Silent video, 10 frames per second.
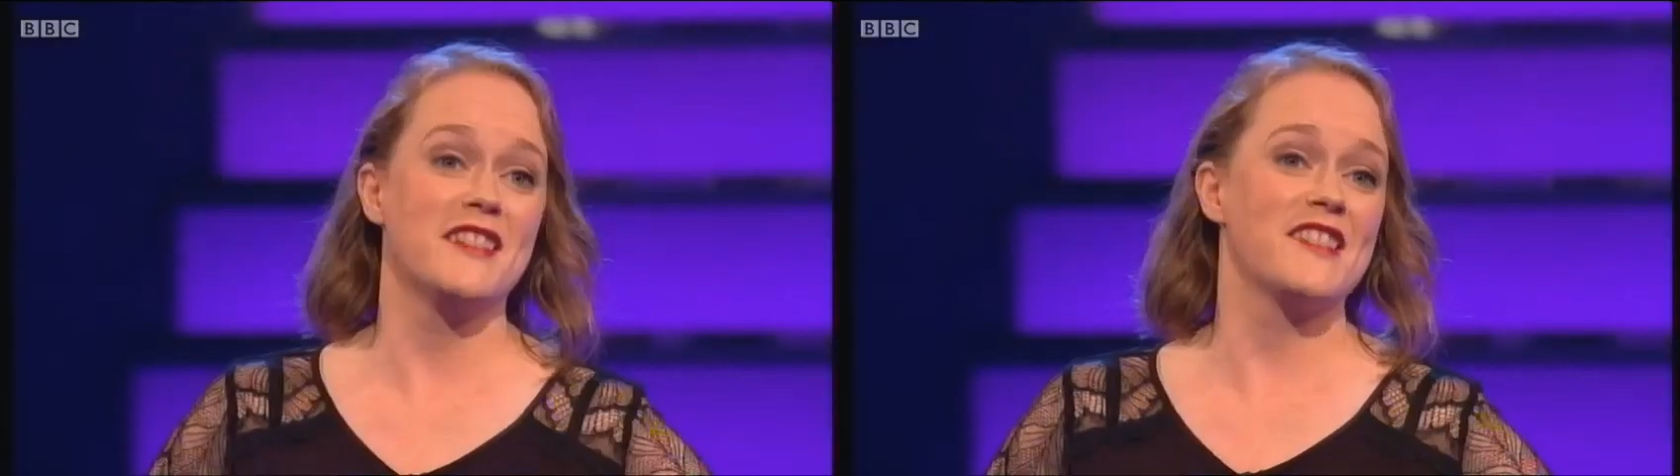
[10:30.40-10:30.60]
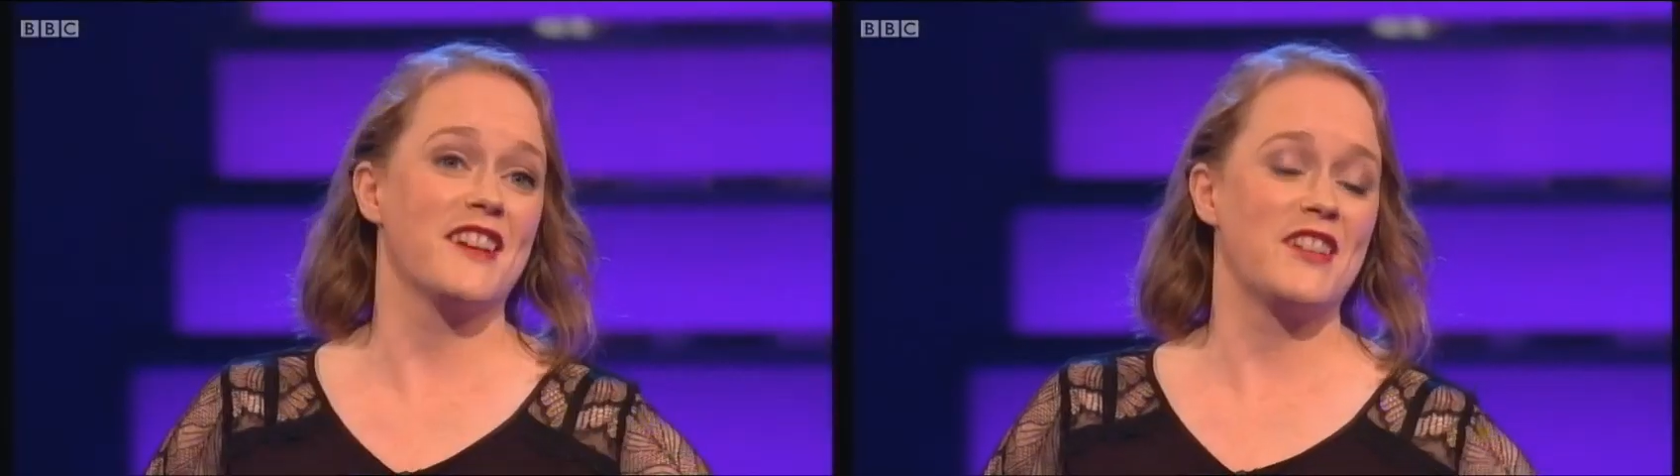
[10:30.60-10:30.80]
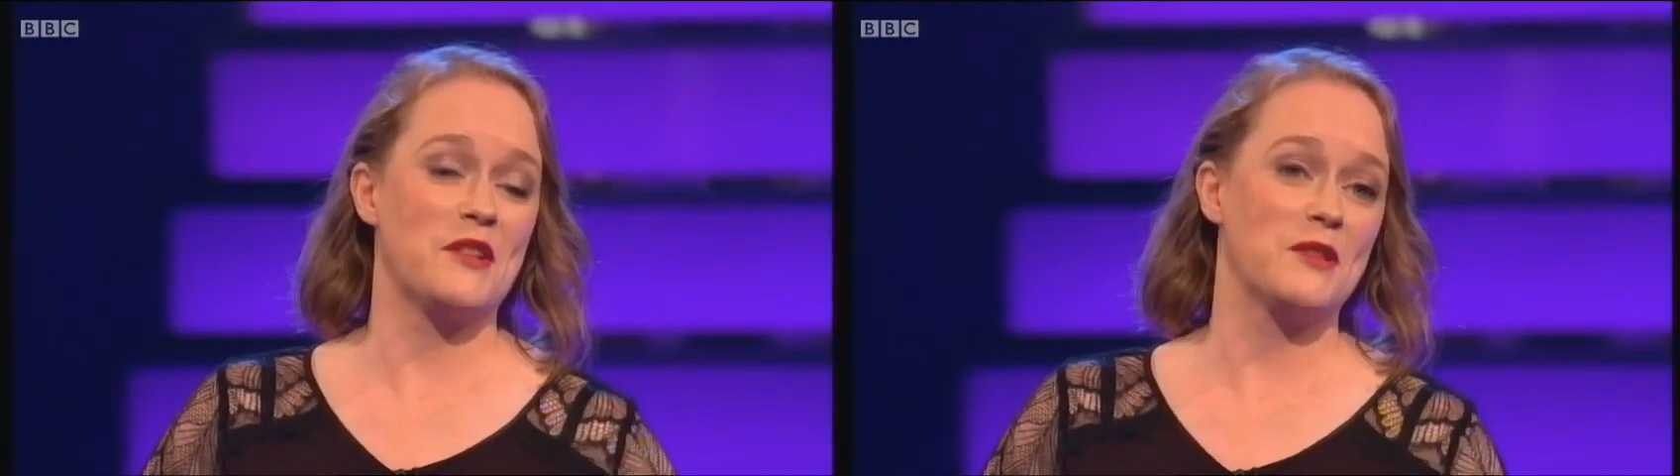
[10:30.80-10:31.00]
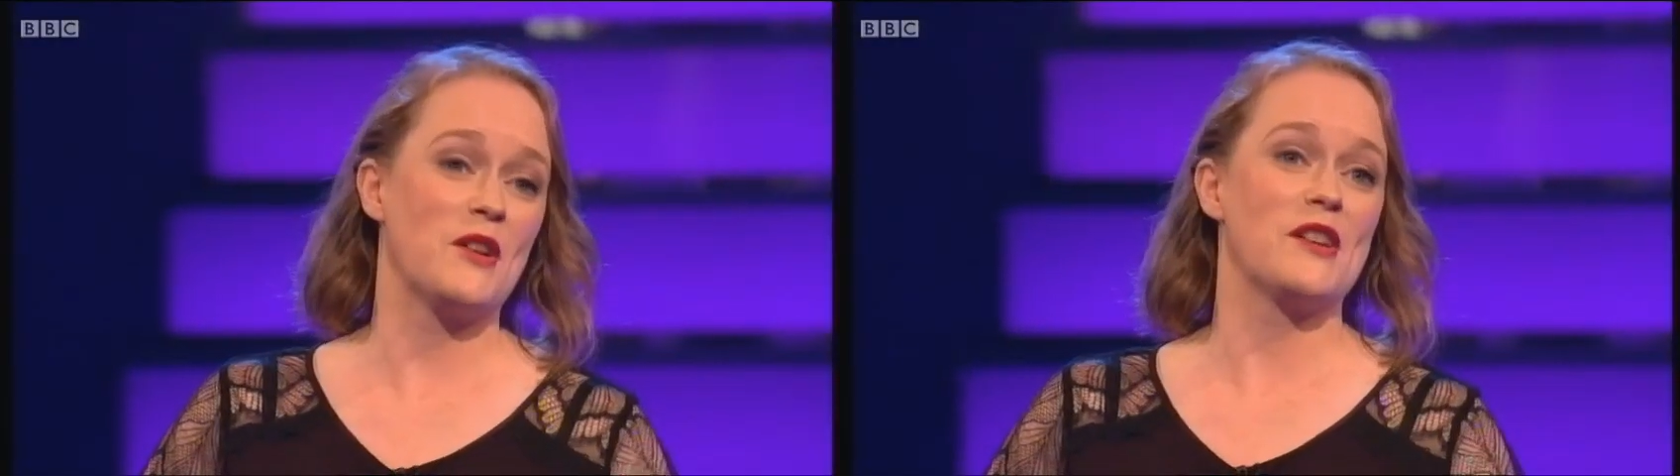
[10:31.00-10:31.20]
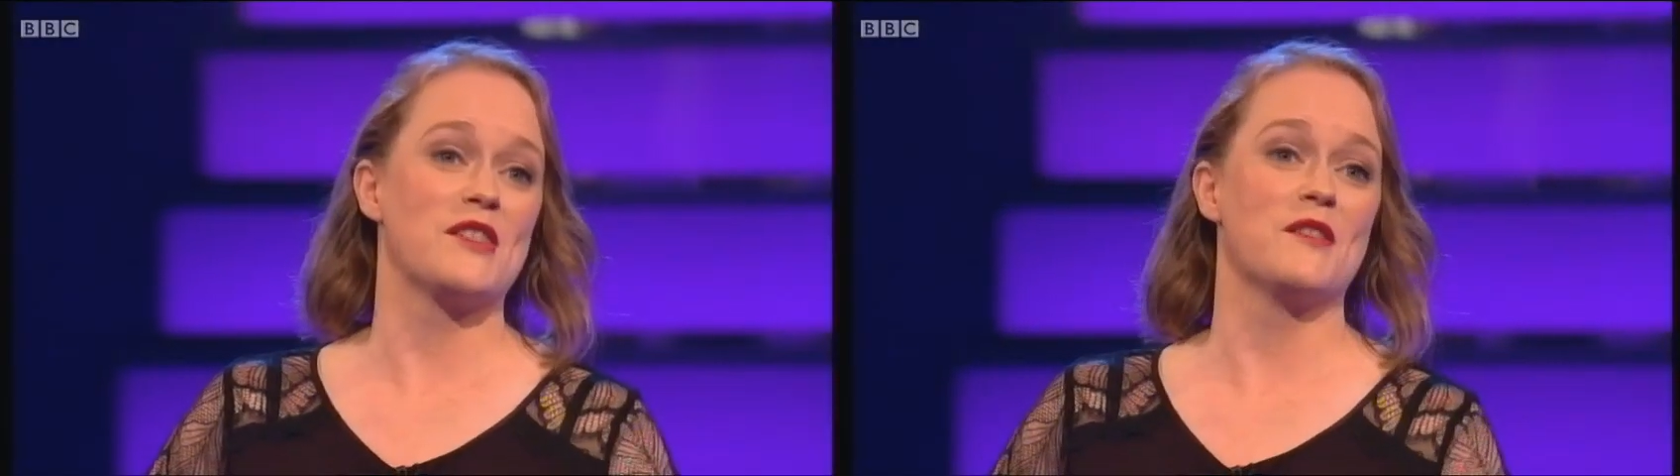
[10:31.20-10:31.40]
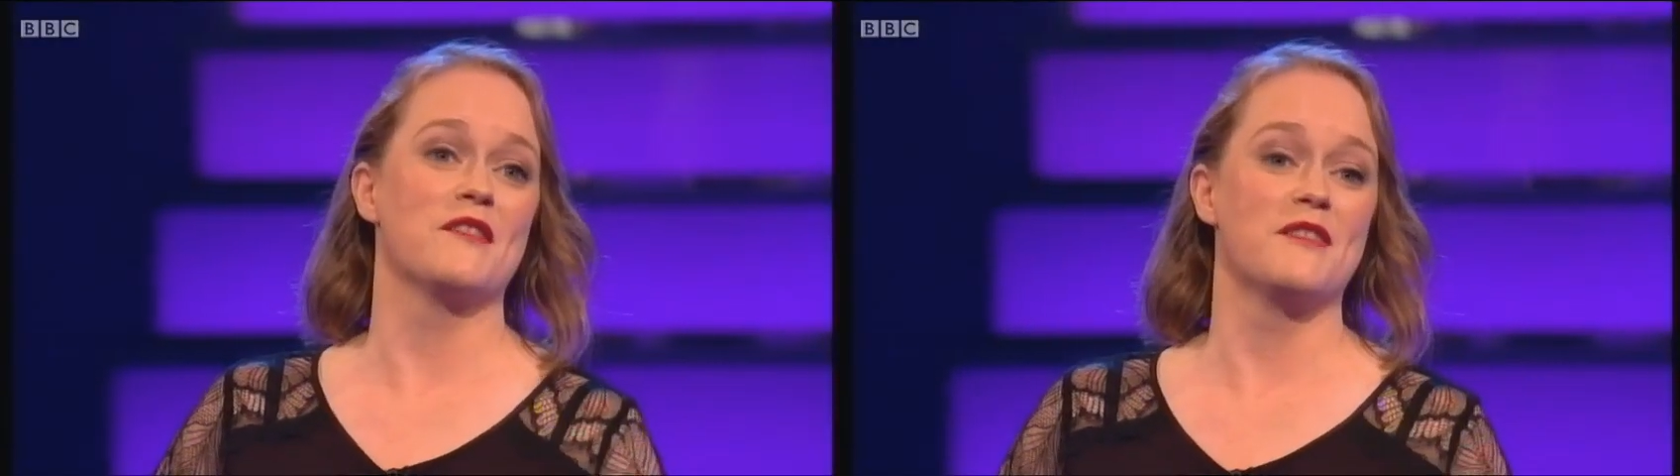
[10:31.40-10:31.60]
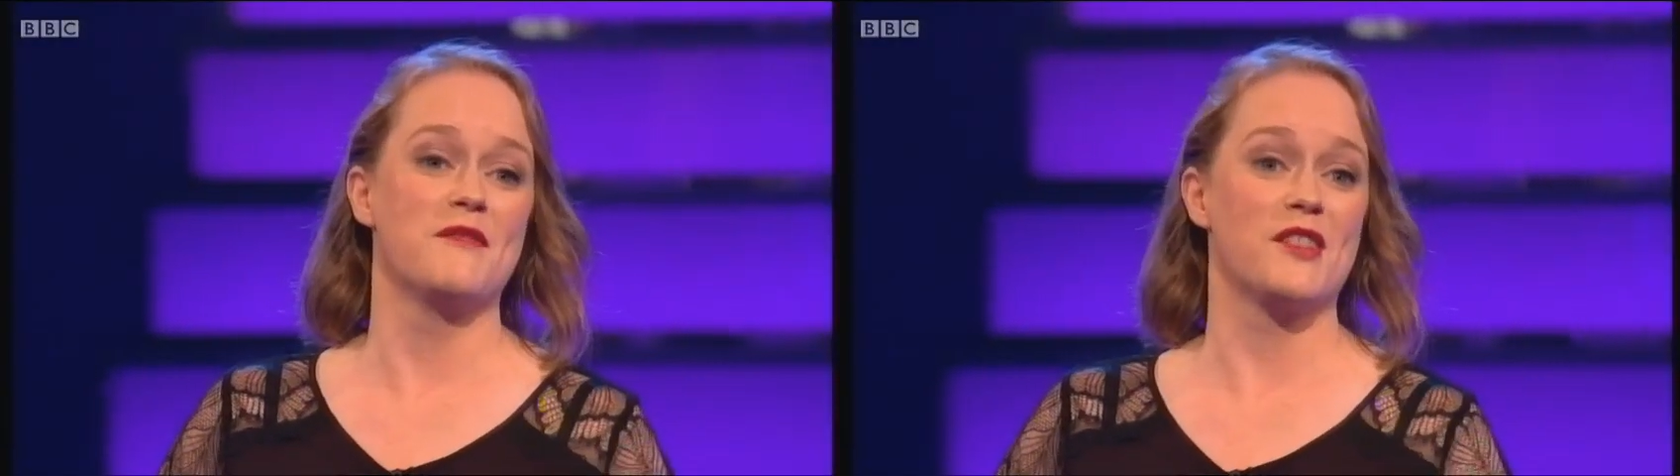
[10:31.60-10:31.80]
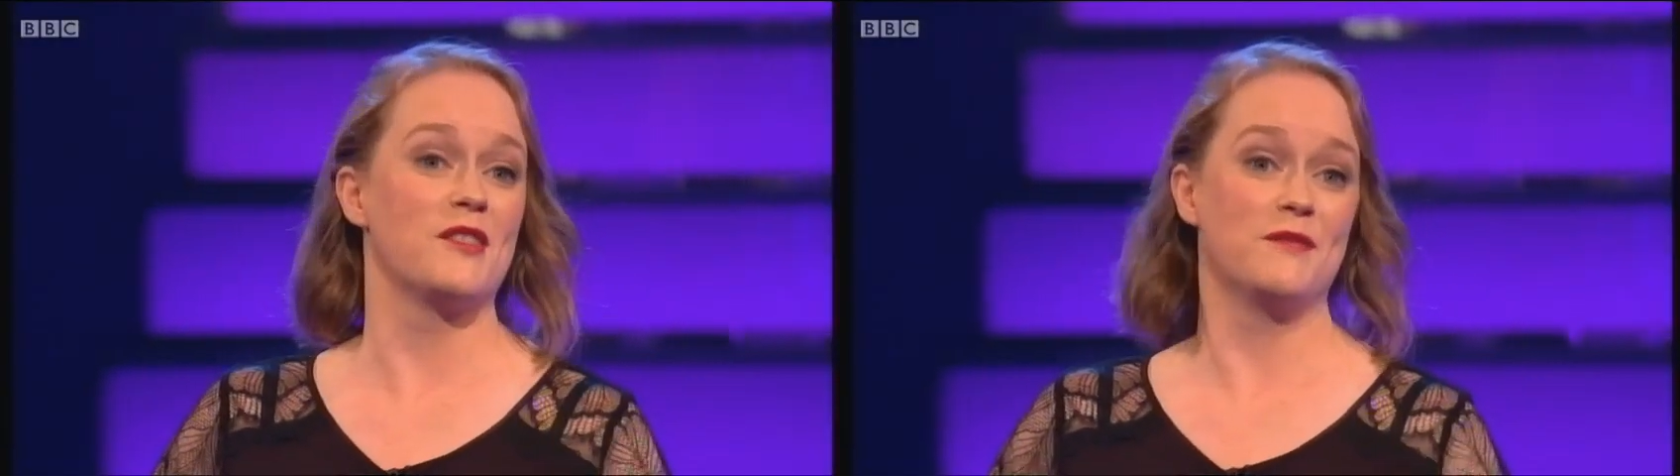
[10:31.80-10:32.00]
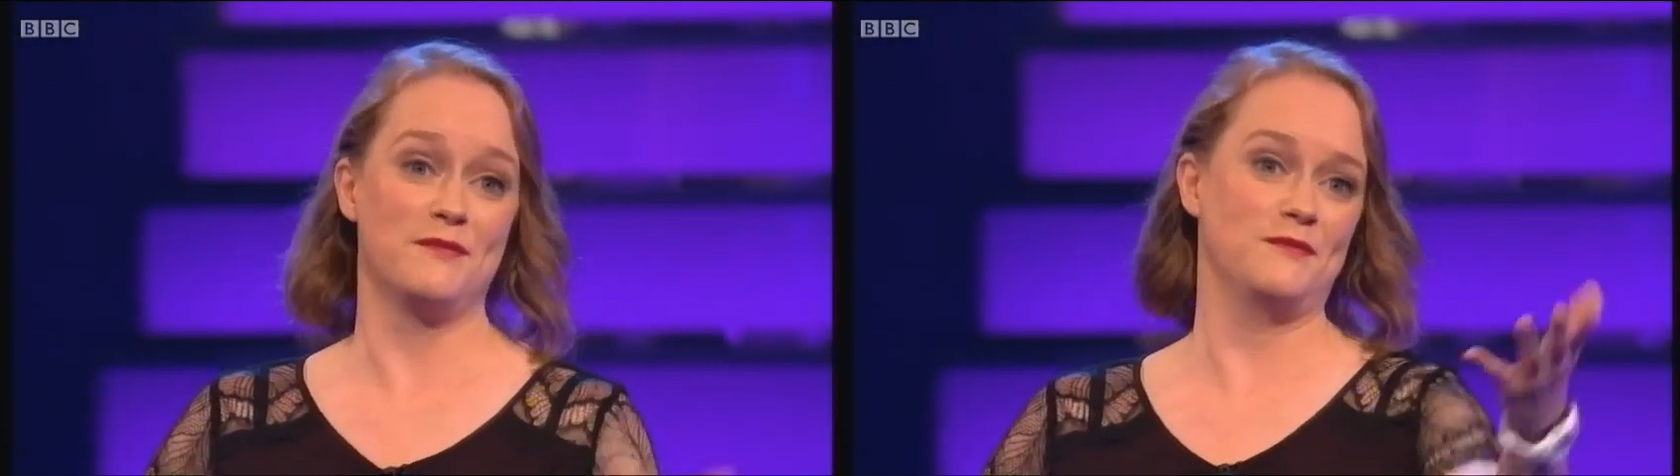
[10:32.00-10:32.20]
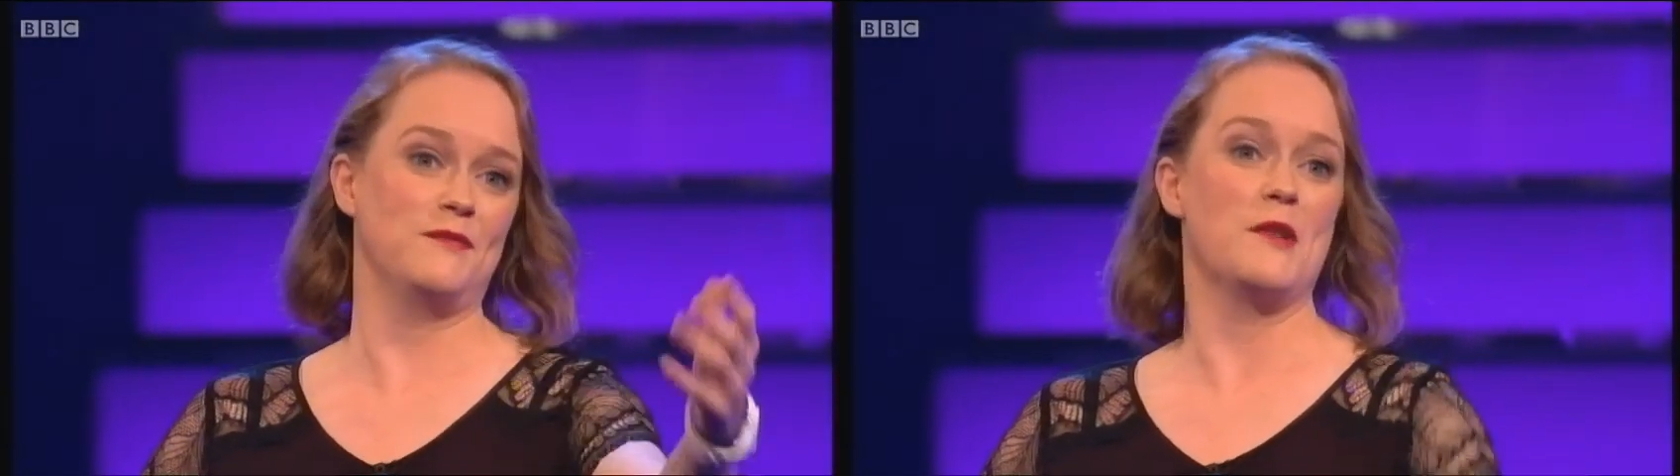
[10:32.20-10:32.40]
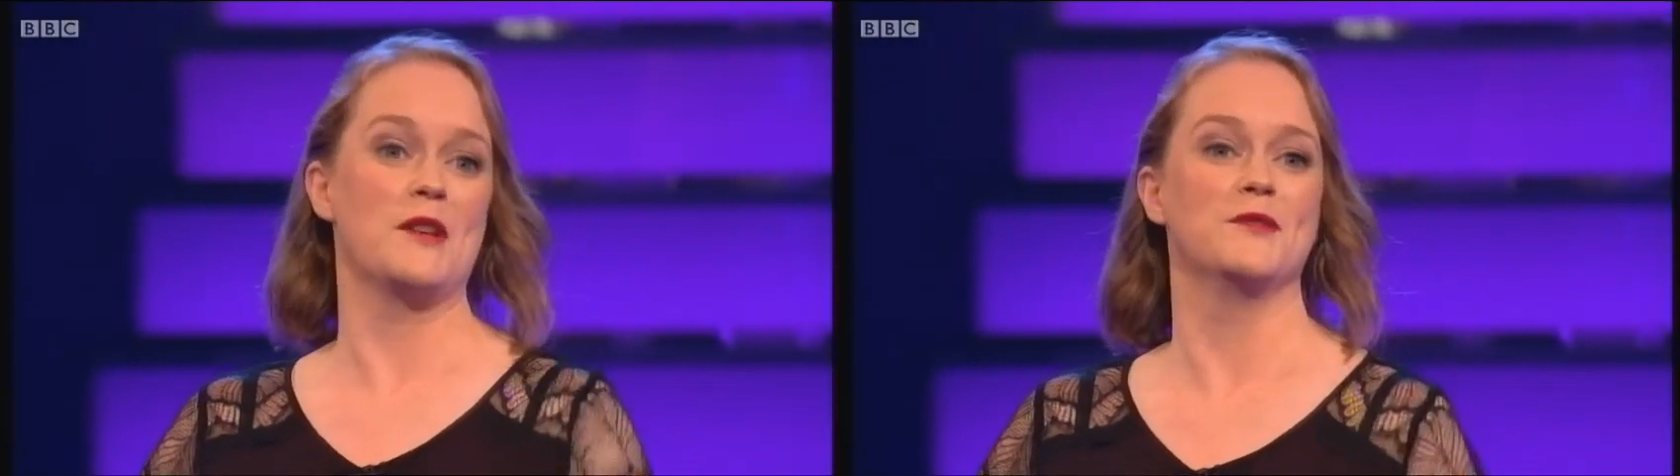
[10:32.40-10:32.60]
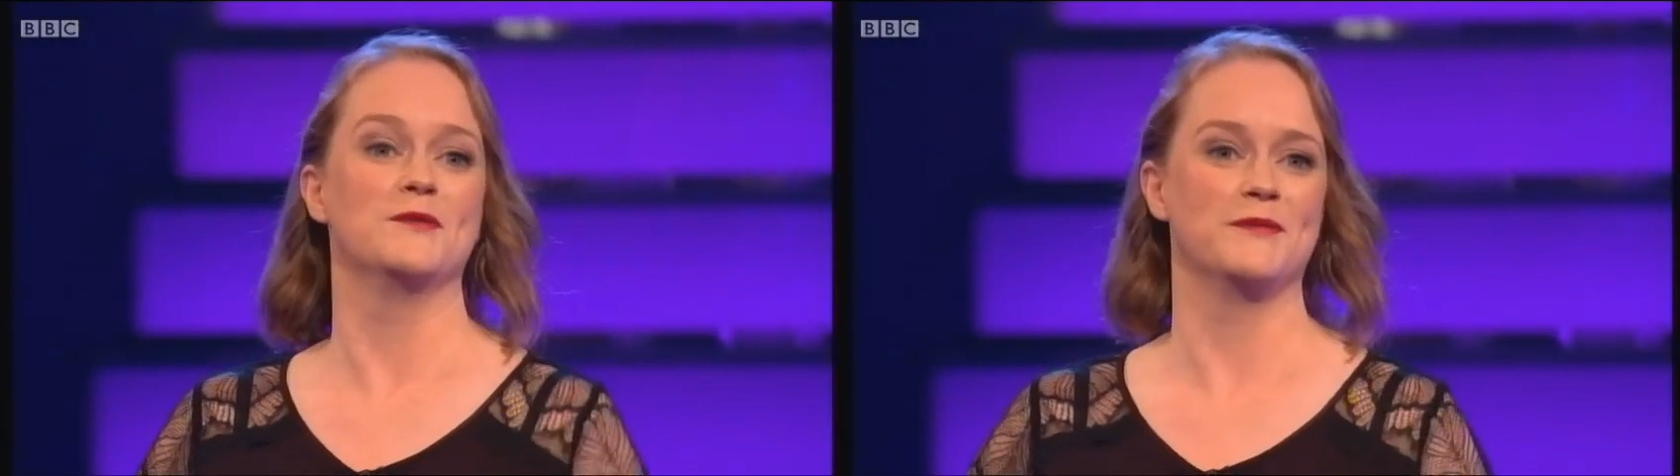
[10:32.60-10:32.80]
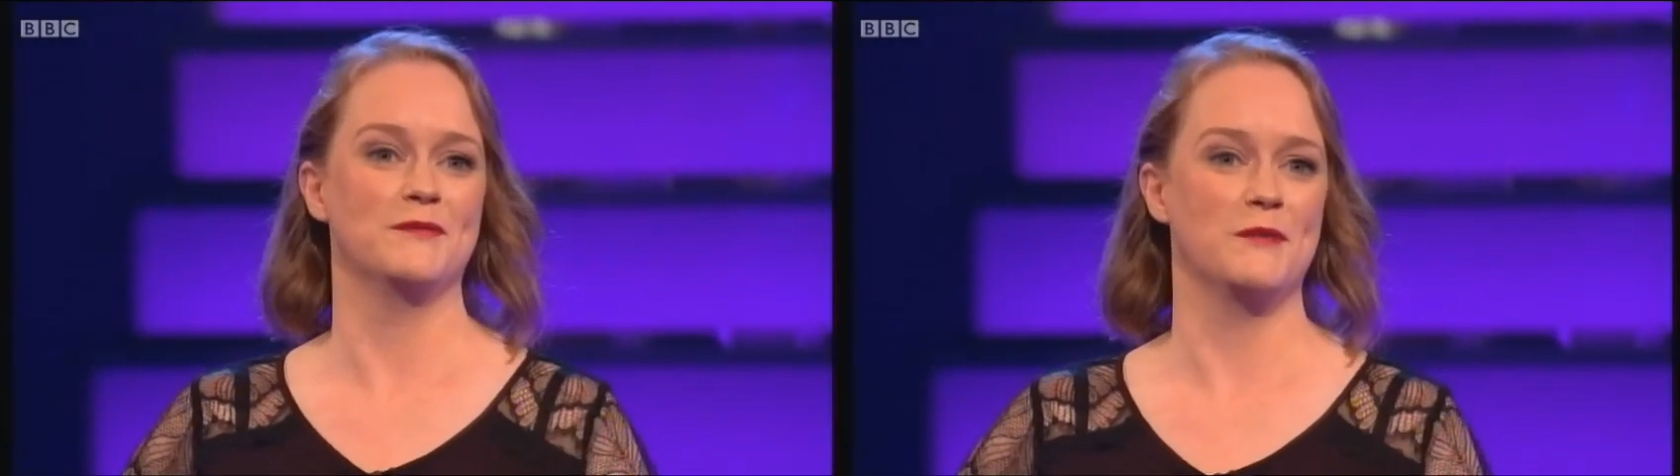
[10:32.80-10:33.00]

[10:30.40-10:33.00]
I did say I'd go with the highest offer, so Michael.